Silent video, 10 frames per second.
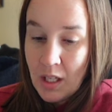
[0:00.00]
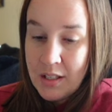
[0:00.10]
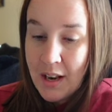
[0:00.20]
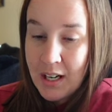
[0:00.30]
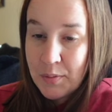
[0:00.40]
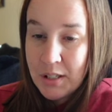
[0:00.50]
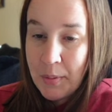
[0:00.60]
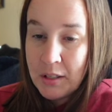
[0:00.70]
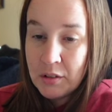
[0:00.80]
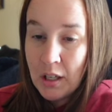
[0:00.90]
Next was a
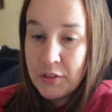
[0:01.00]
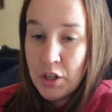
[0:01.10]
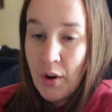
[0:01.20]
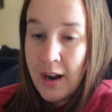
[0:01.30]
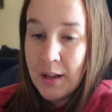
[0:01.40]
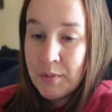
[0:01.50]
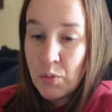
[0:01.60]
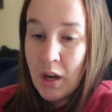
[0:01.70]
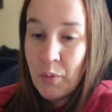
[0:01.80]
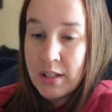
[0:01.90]
bundle of two items.
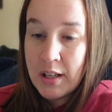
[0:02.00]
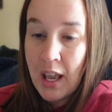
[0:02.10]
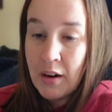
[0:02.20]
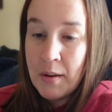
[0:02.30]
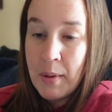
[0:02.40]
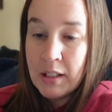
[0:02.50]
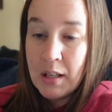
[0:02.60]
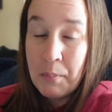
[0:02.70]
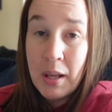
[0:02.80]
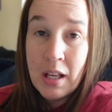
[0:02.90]
One was a Karen
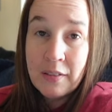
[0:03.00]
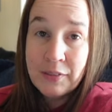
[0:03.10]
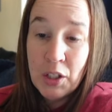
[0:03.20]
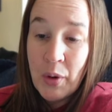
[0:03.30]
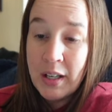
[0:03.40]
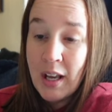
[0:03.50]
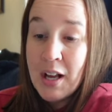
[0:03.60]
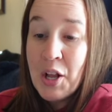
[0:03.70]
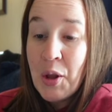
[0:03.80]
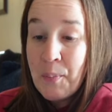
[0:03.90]
Millen pink fluid
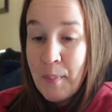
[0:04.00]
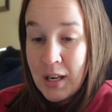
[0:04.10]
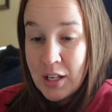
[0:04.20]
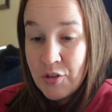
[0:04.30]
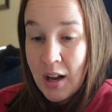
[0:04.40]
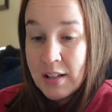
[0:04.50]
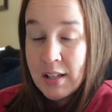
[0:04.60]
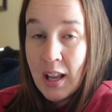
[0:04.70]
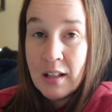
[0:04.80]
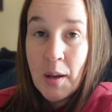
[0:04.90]
midi dress
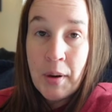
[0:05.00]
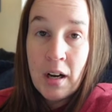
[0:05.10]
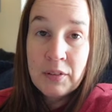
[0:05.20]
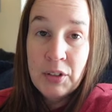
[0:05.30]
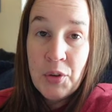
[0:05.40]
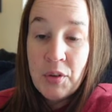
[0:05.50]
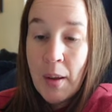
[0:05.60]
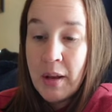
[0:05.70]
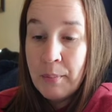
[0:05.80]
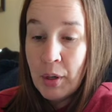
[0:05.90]
and a pair of Lululemon